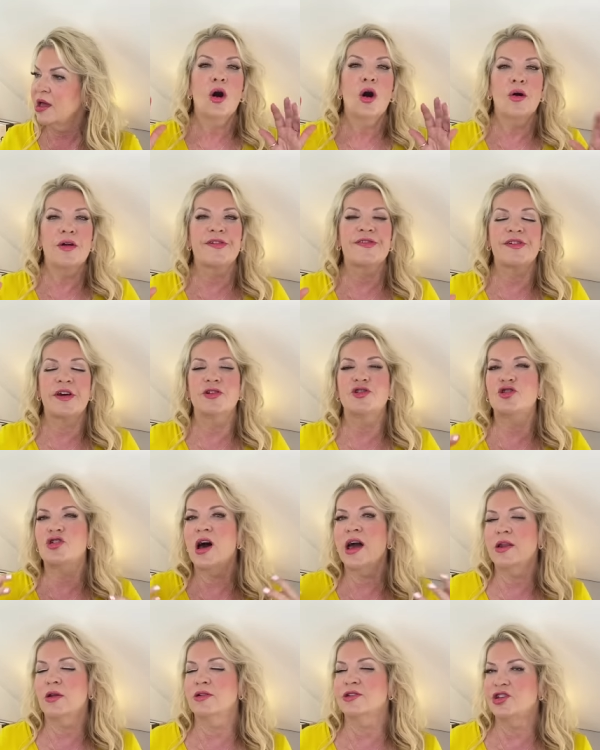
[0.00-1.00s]
Also,
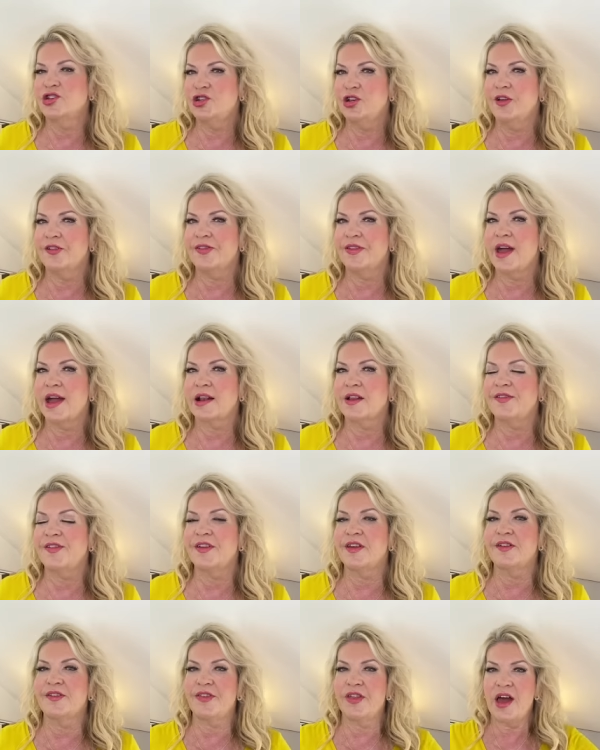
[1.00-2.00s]
try not to choose
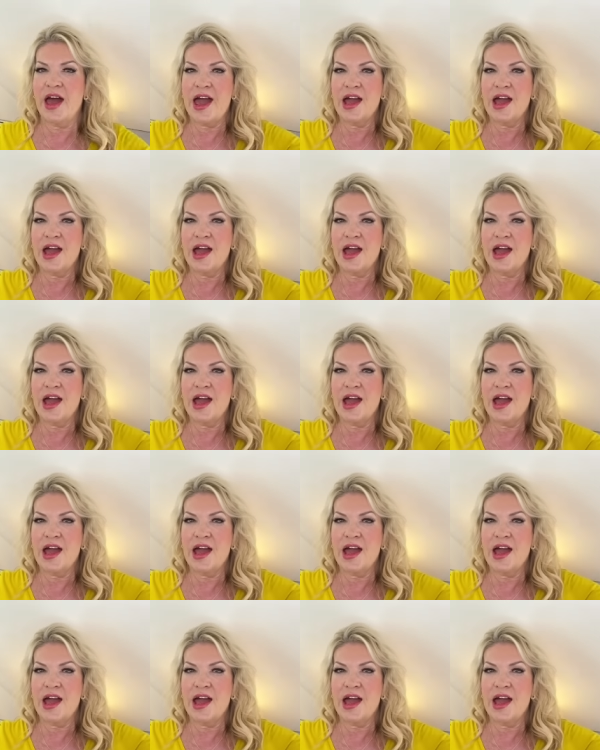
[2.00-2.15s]
necklaces that